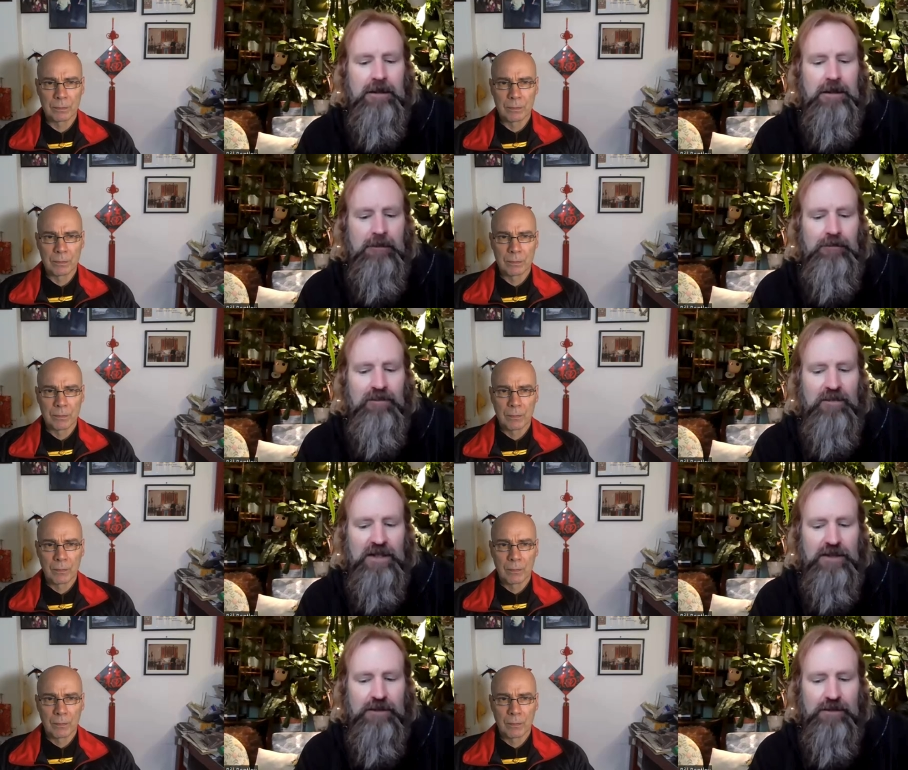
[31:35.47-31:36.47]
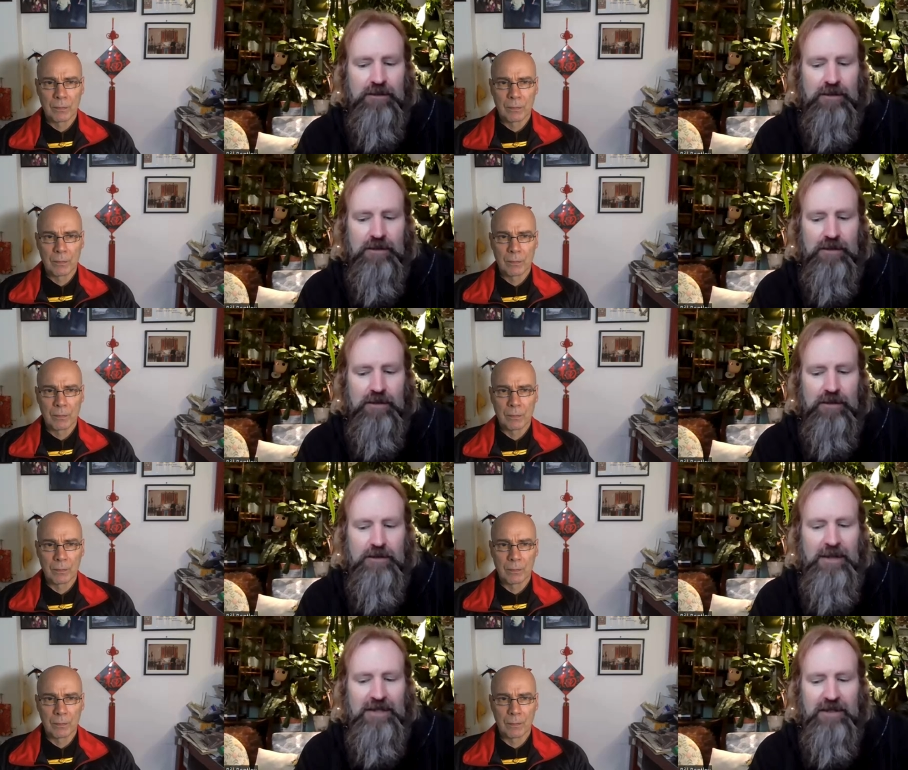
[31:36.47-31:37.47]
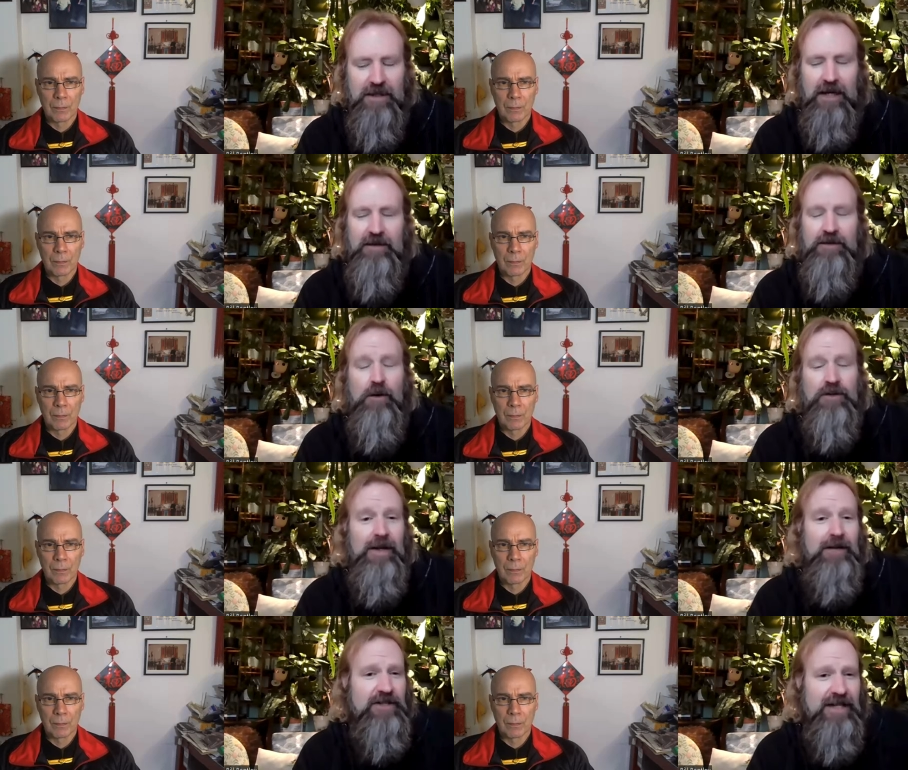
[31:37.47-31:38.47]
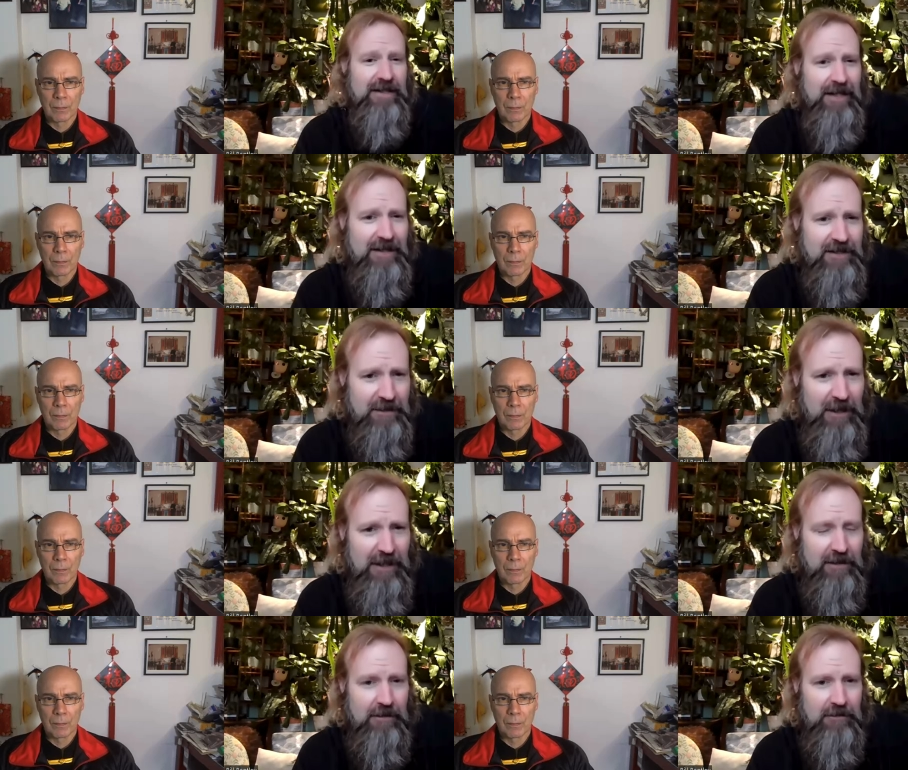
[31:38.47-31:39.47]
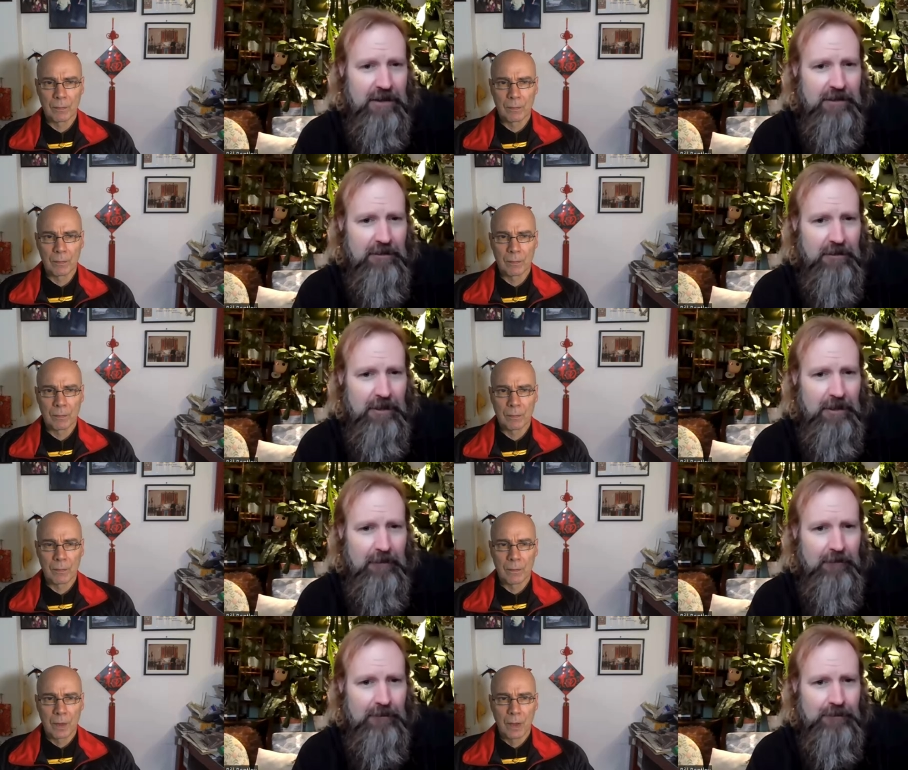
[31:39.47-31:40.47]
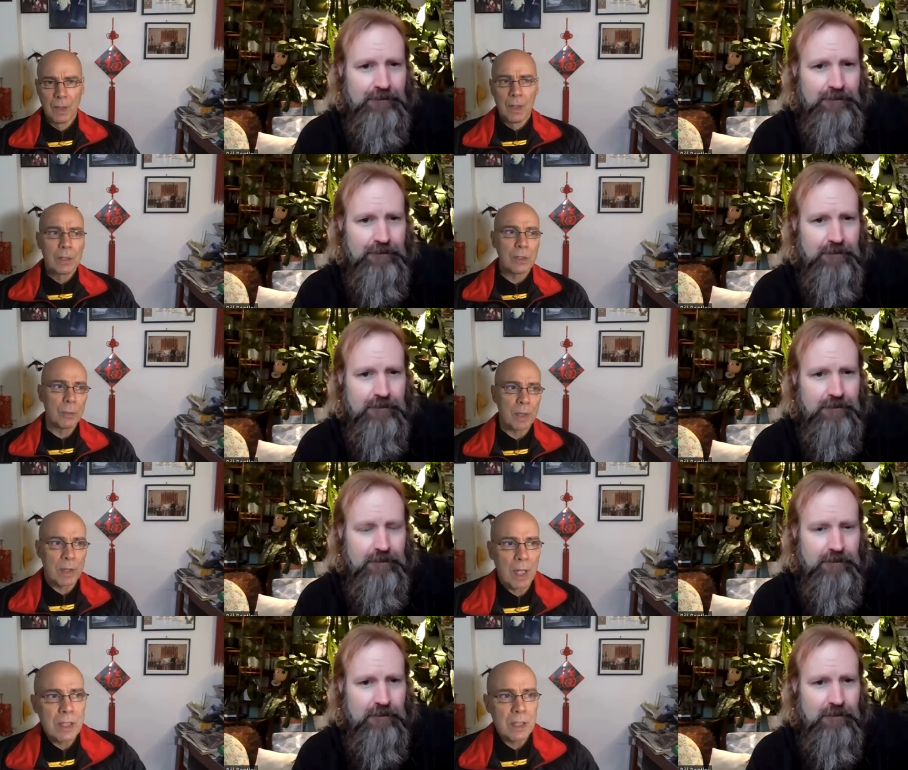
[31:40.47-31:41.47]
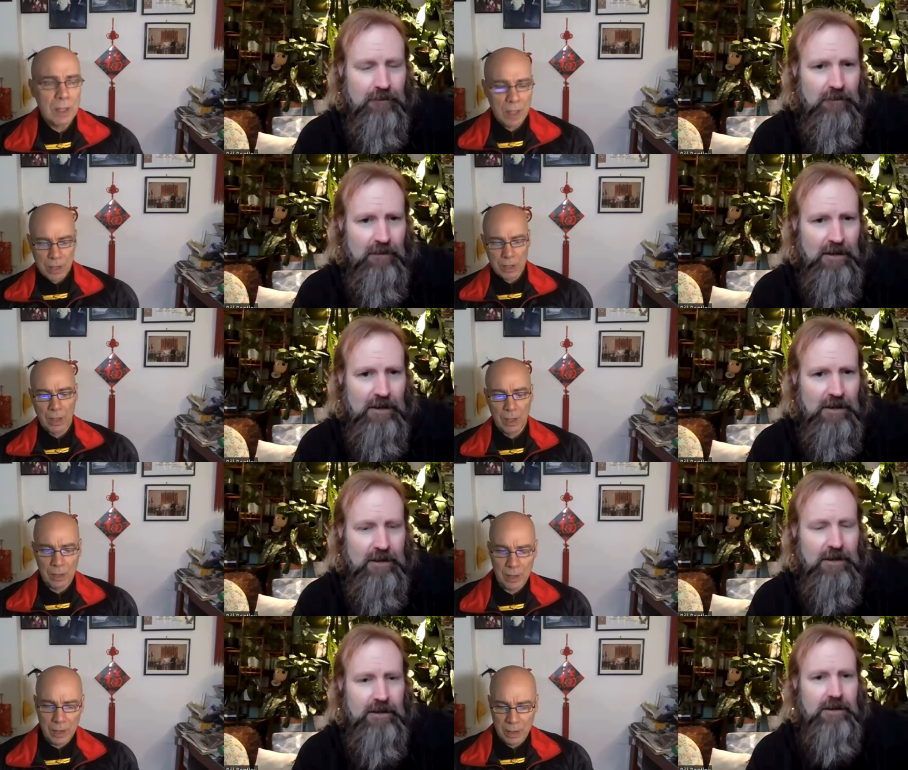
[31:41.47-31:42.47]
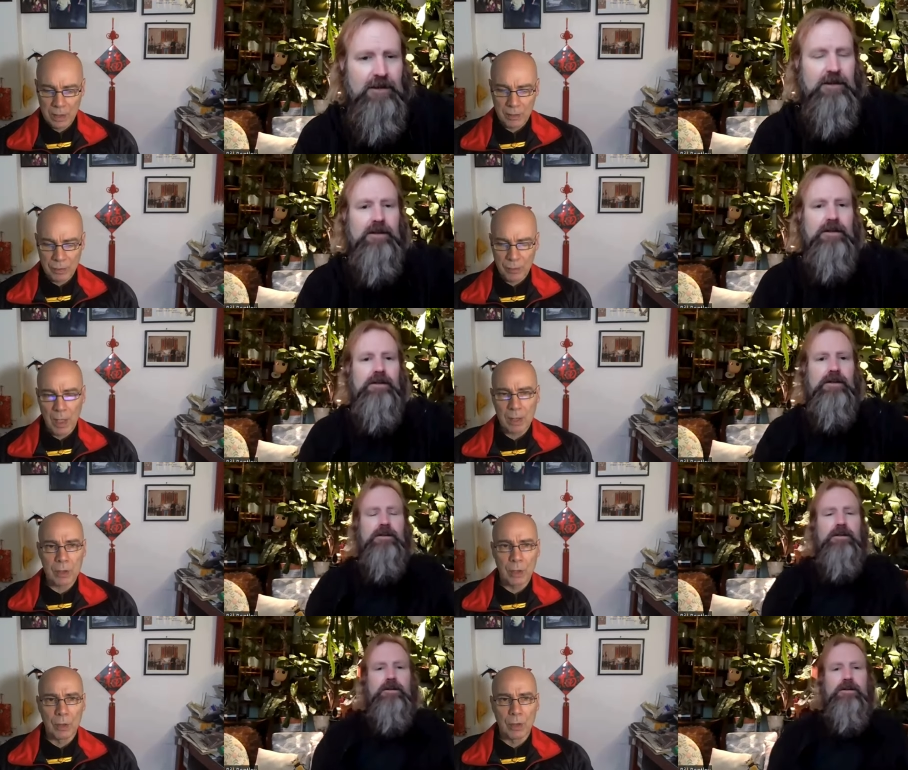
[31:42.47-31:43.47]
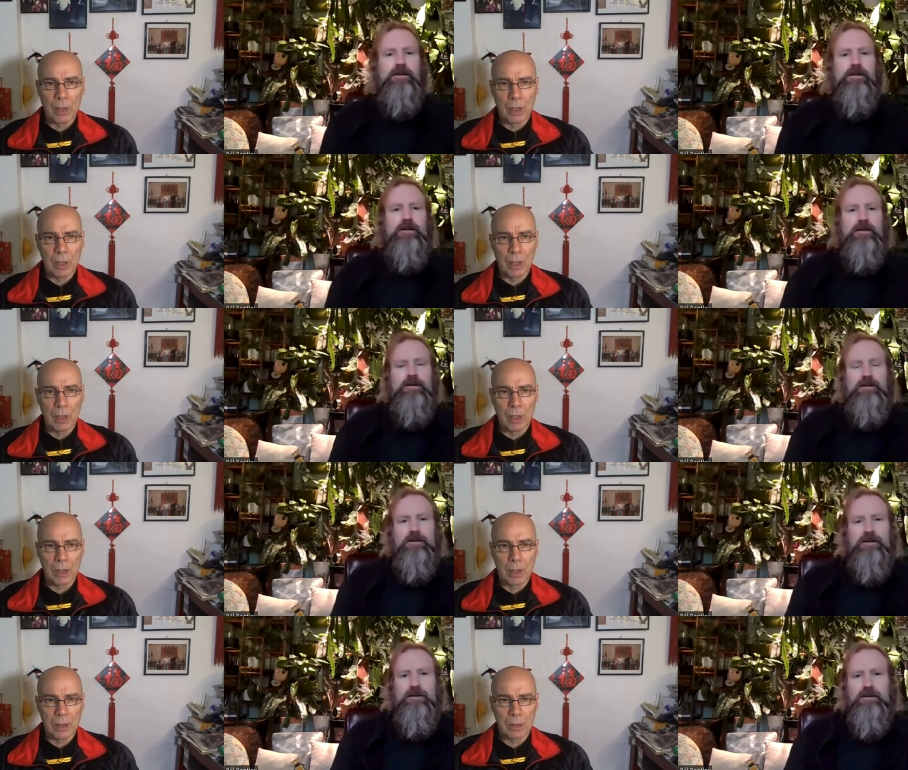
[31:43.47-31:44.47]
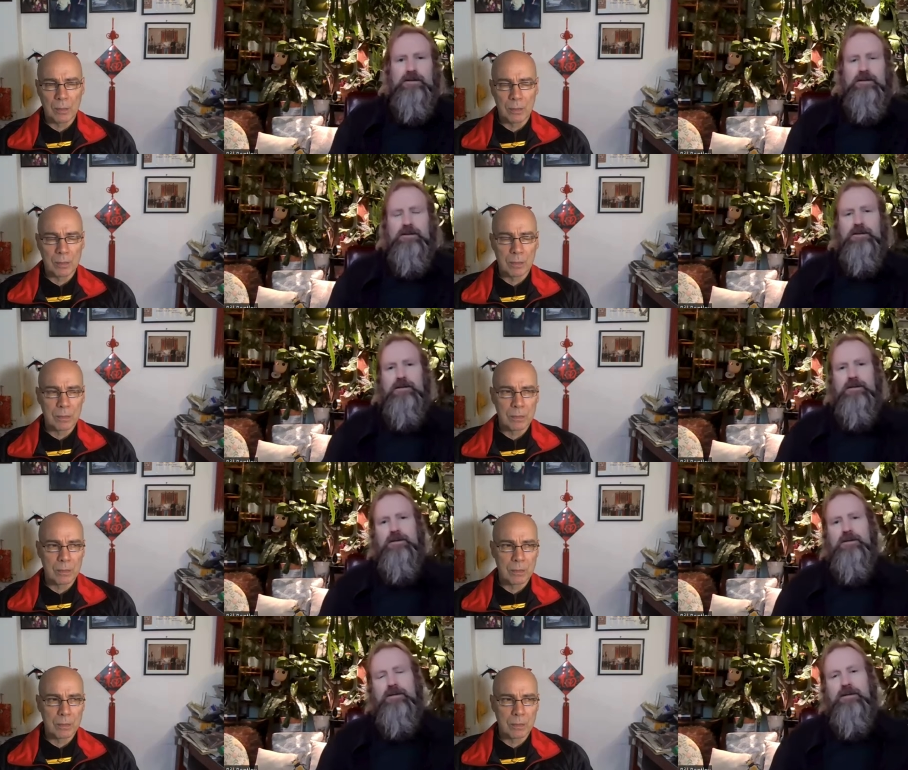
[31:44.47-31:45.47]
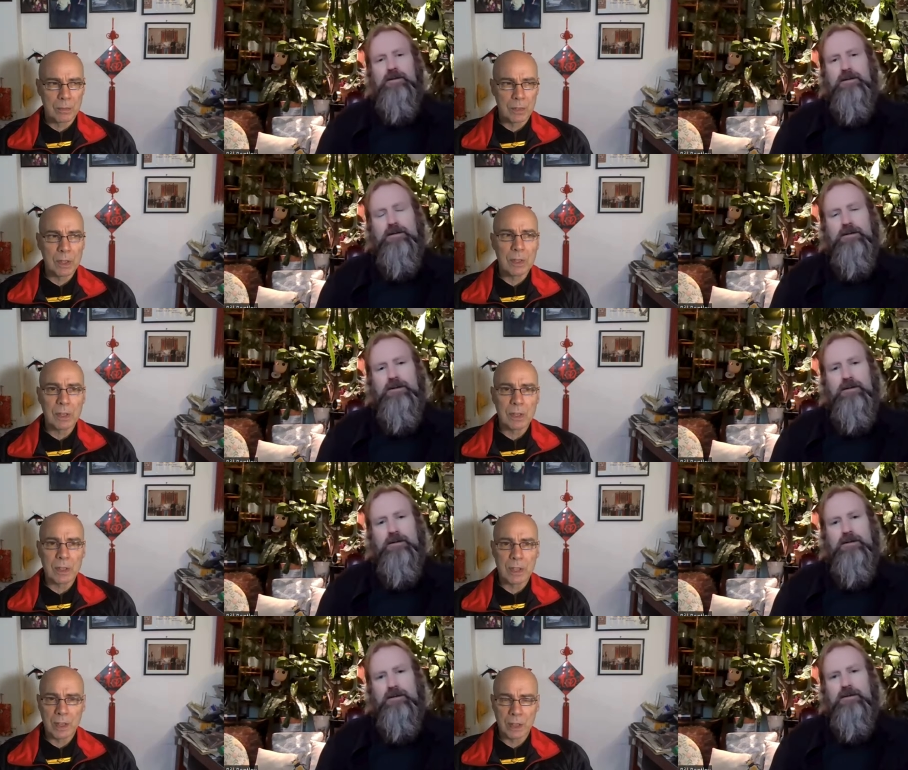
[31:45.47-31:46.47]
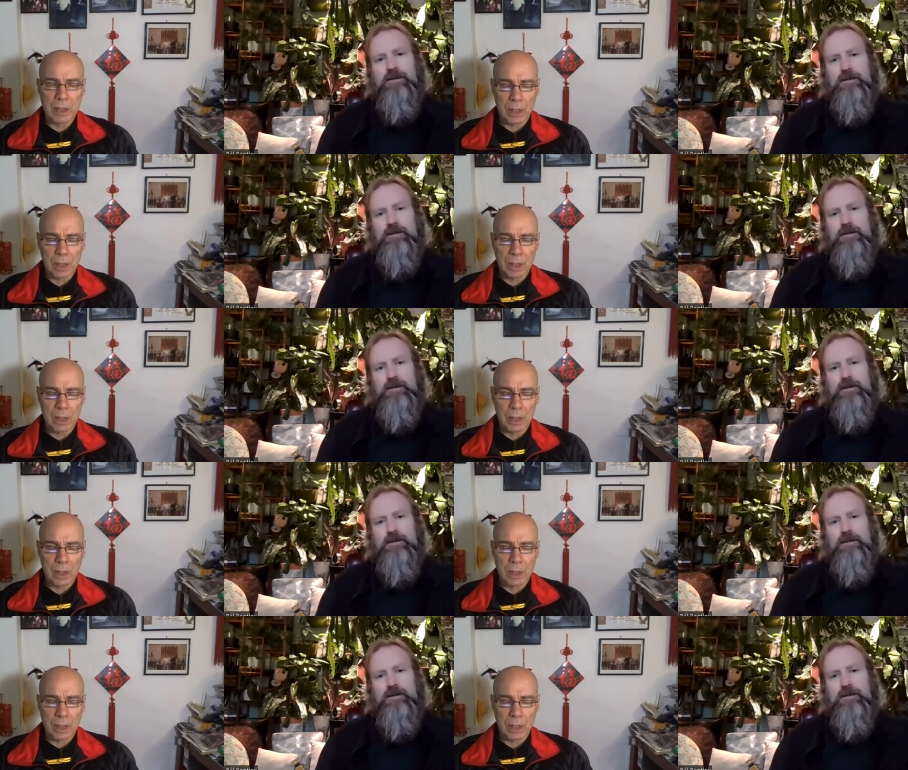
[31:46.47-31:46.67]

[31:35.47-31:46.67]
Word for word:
Speaker 1: Um, you you mentioned uh, you also have a Chen Tai Chi background, right?
Speaker 2: So my Tai Chi teacher in from Hangzhou, uh, Jin Chengji, Jiang